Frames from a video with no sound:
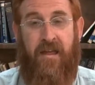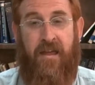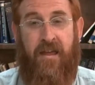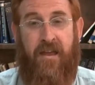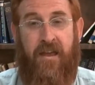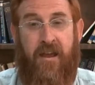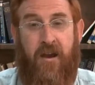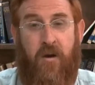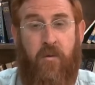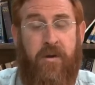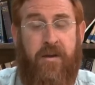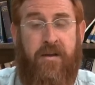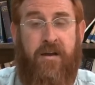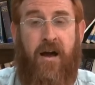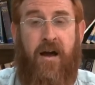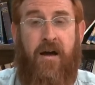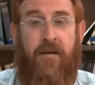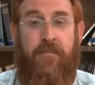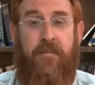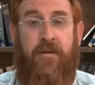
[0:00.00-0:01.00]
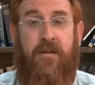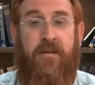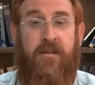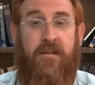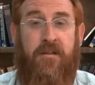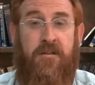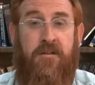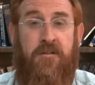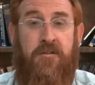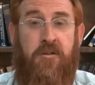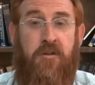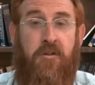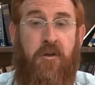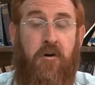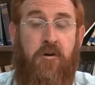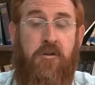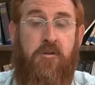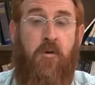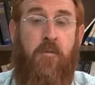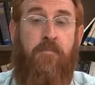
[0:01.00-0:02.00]
Here we come to
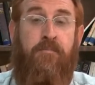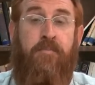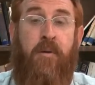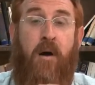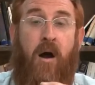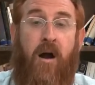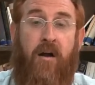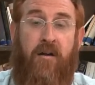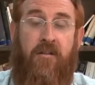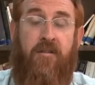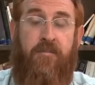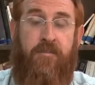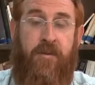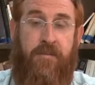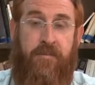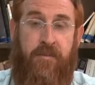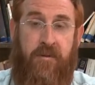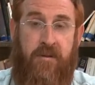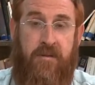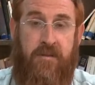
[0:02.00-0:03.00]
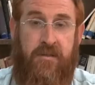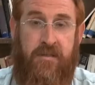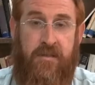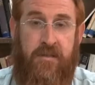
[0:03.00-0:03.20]
those who are part of the people.